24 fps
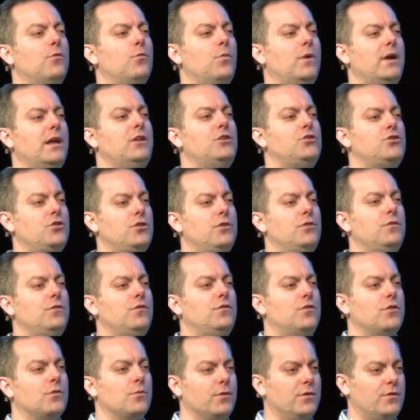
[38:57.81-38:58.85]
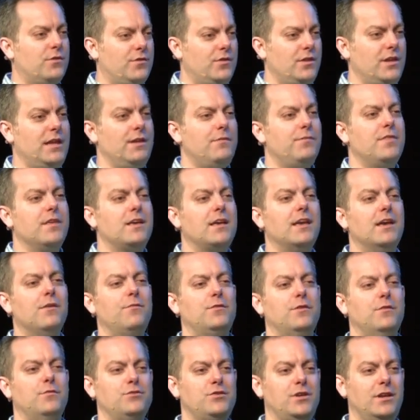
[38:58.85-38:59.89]
we choose to receive the
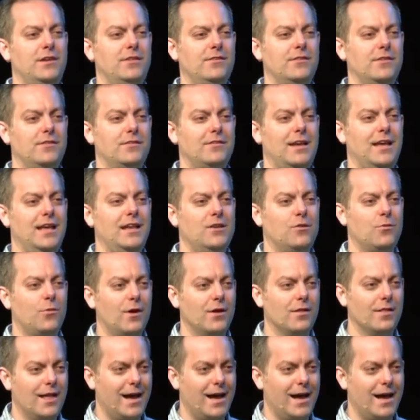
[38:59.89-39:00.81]
gift of Jesus into our